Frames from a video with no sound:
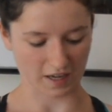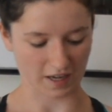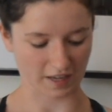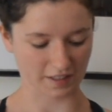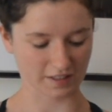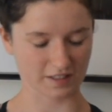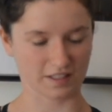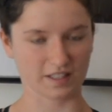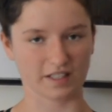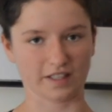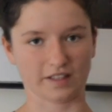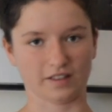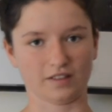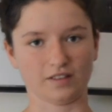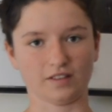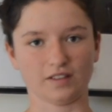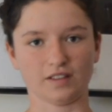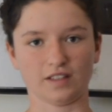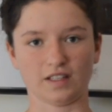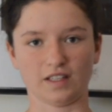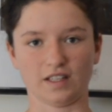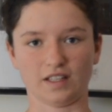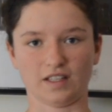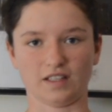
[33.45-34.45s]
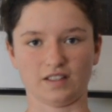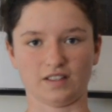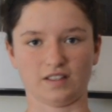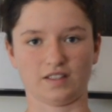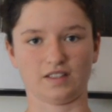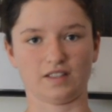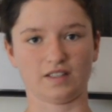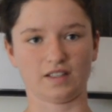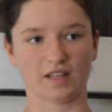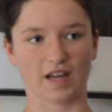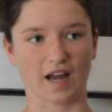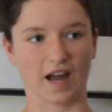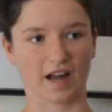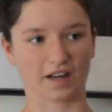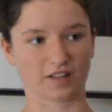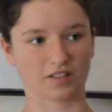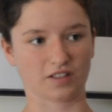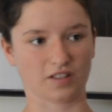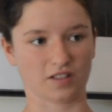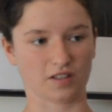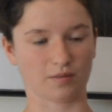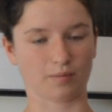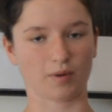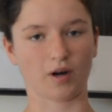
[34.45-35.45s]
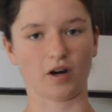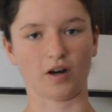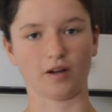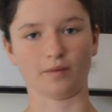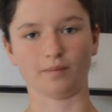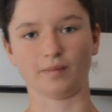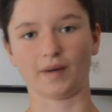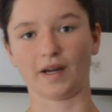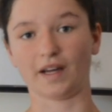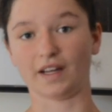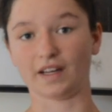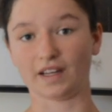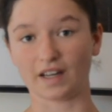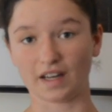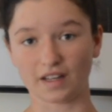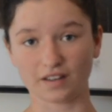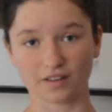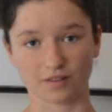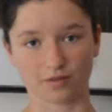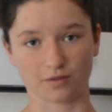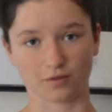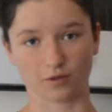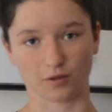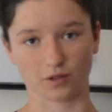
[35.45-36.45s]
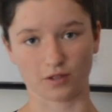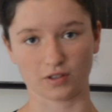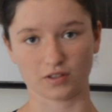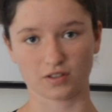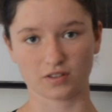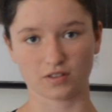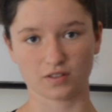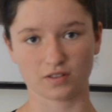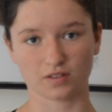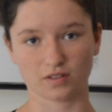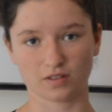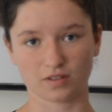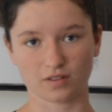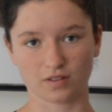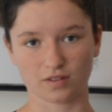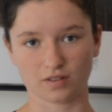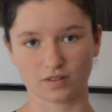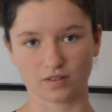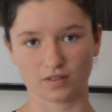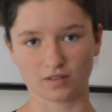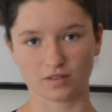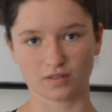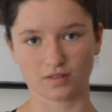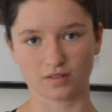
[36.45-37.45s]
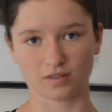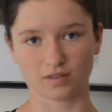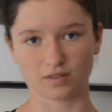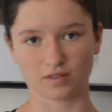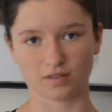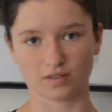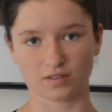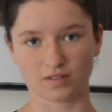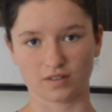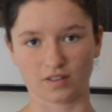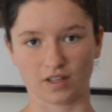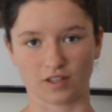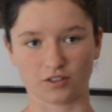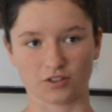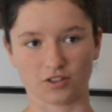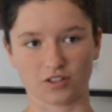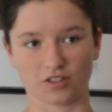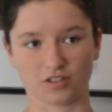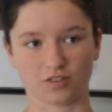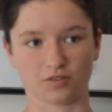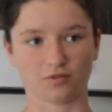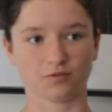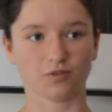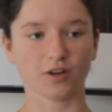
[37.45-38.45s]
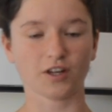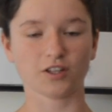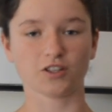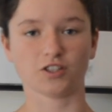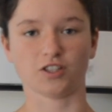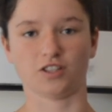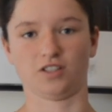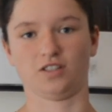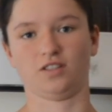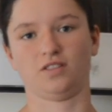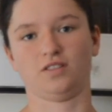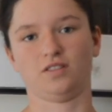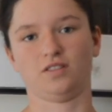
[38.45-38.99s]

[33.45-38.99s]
until it is acted upon by another force, such as friction.